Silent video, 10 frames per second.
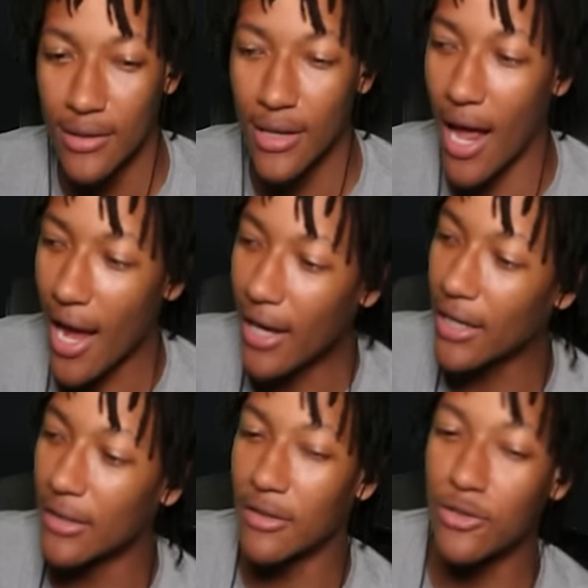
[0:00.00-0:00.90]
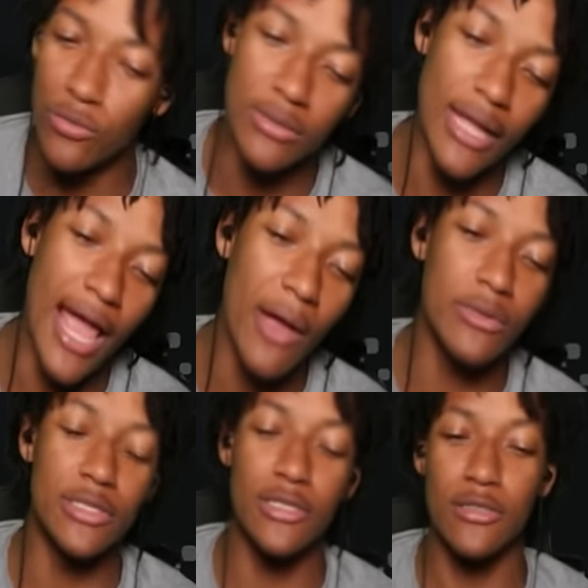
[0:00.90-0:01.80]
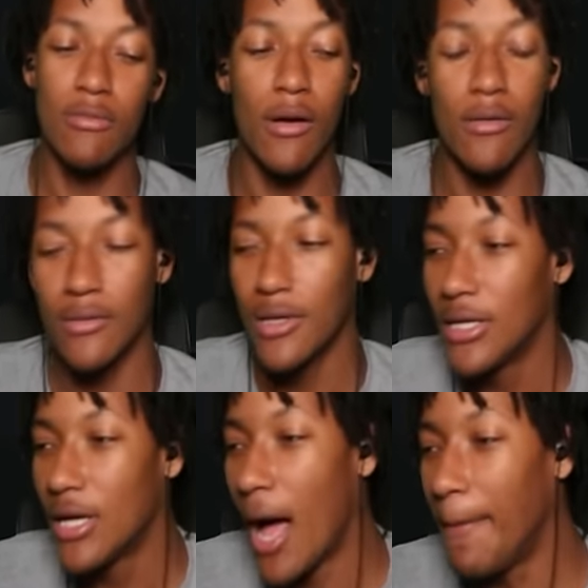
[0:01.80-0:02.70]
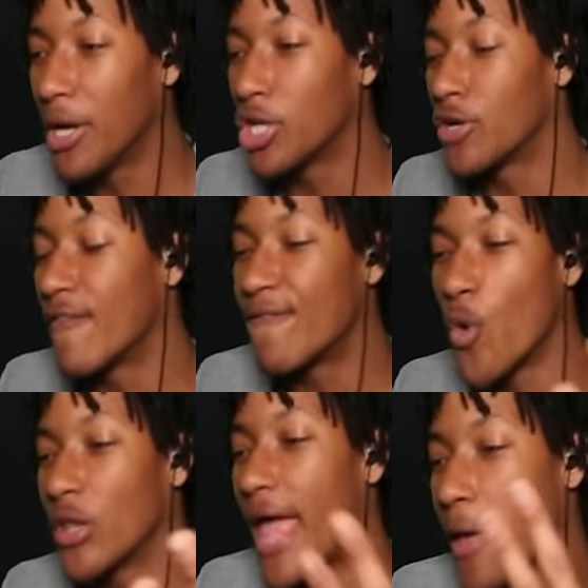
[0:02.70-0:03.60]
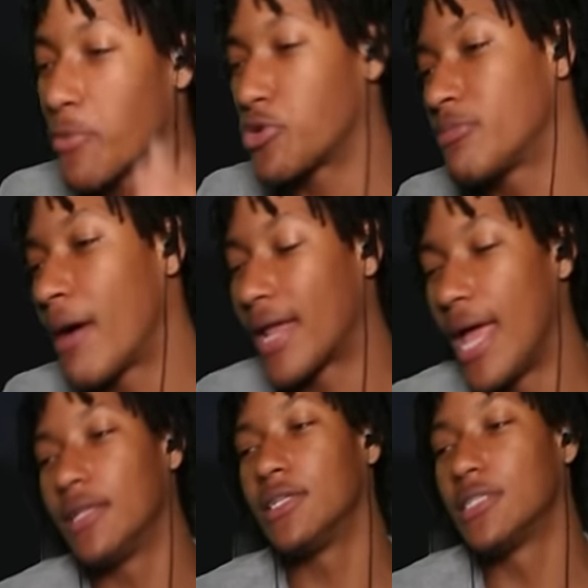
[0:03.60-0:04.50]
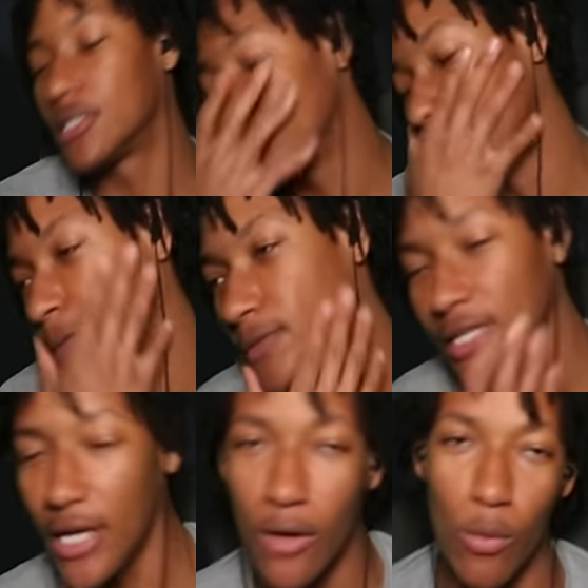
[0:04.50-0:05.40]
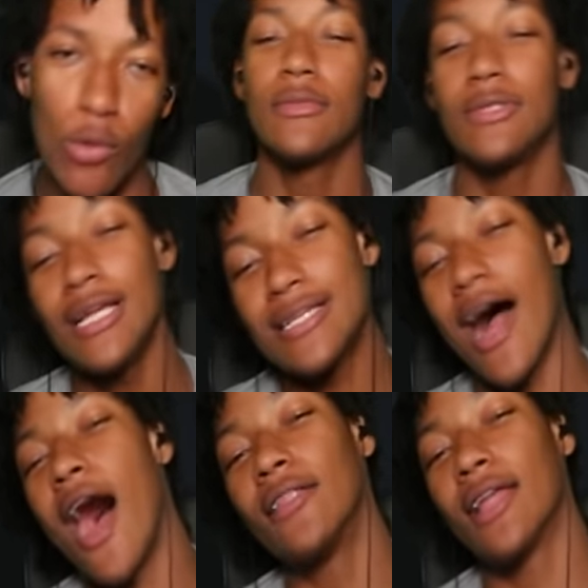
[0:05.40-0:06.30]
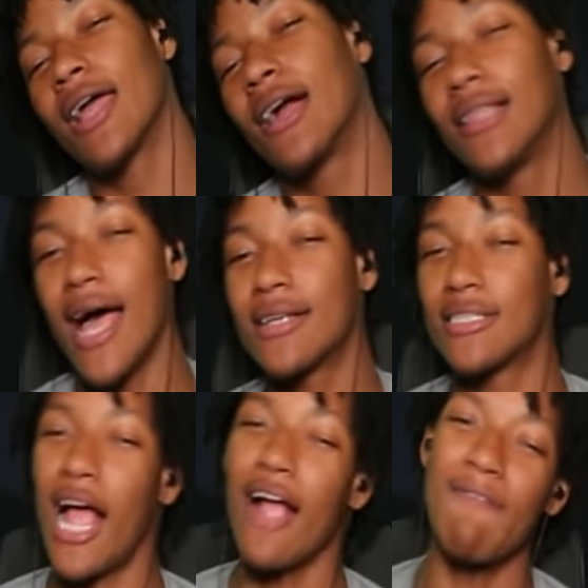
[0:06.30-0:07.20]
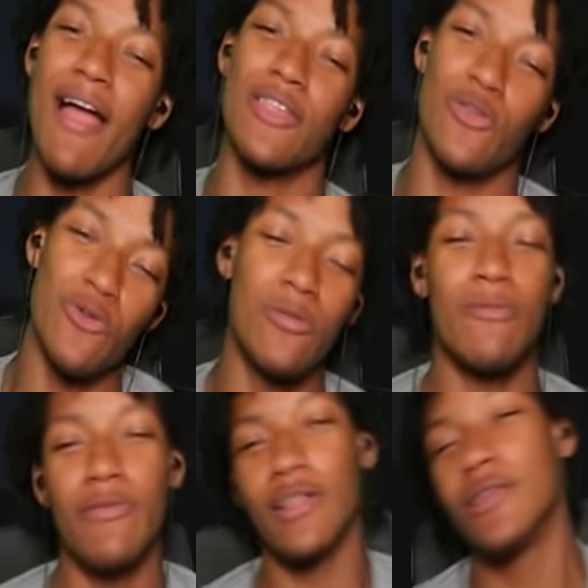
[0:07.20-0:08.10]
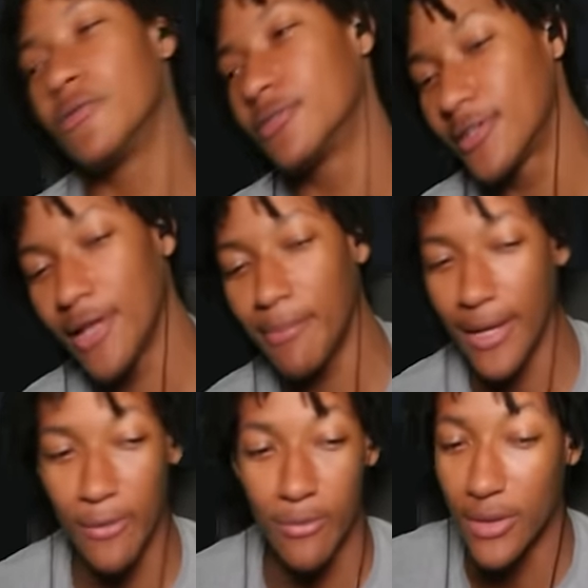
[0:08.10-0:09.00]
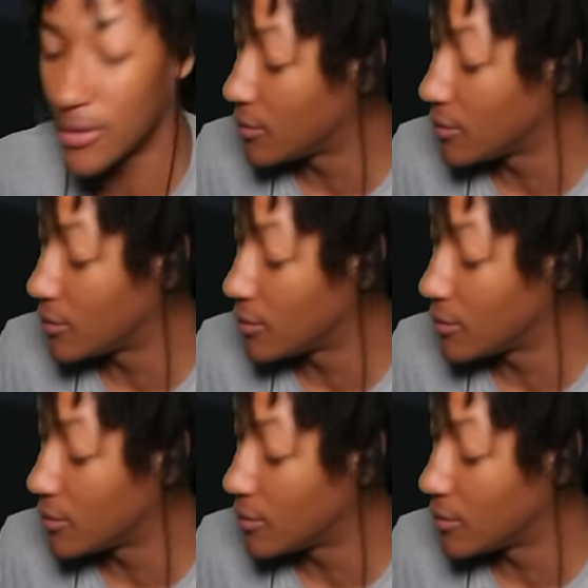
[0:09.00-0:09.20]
Nah, I gotta learn new languages, bro. I'm about to learn four languages by the end of this year. Say I won't. Take the online classes. I can find YouTube videos. Stop playing with me.